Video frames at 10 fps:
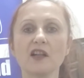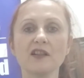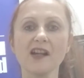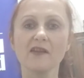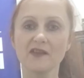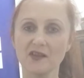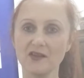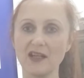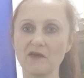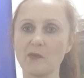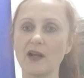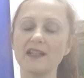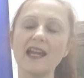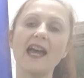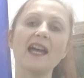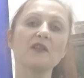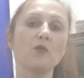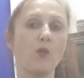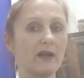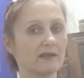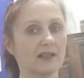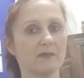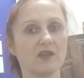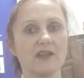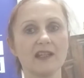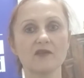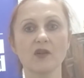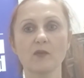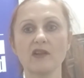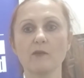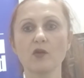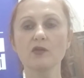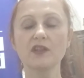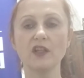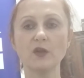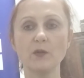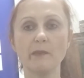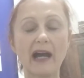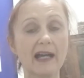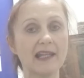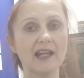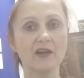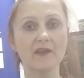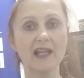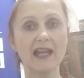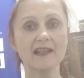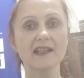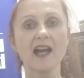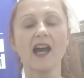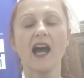Good afternoon, everybody, and welcome to the Israel Brief brought to you by Lay of the Land.